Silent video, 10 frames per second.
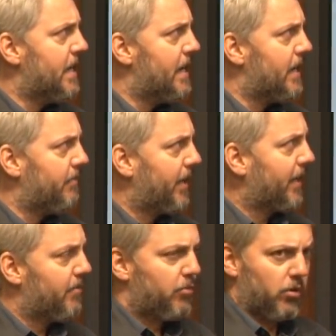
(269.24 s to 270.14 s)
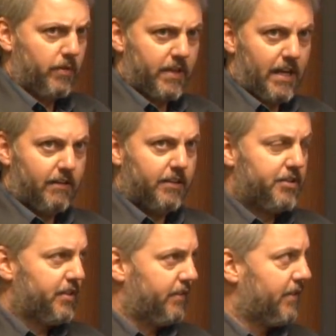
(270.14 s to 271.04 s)
um, I got bored with
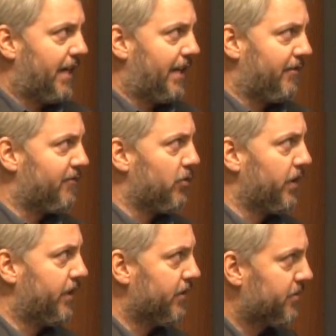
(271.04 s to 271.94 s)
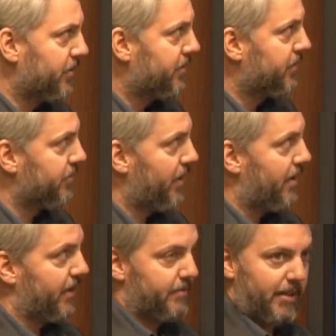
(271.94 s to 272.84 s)
college and got out in four years, which was a
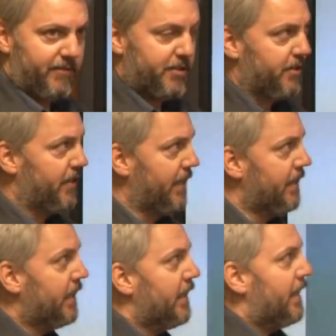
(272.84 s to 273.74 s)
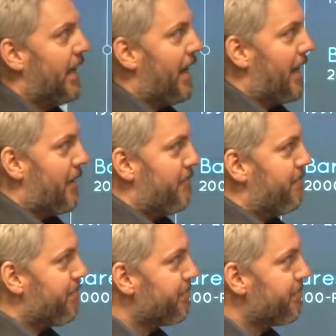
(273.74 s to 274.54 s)
rarity in my fraternity. Um,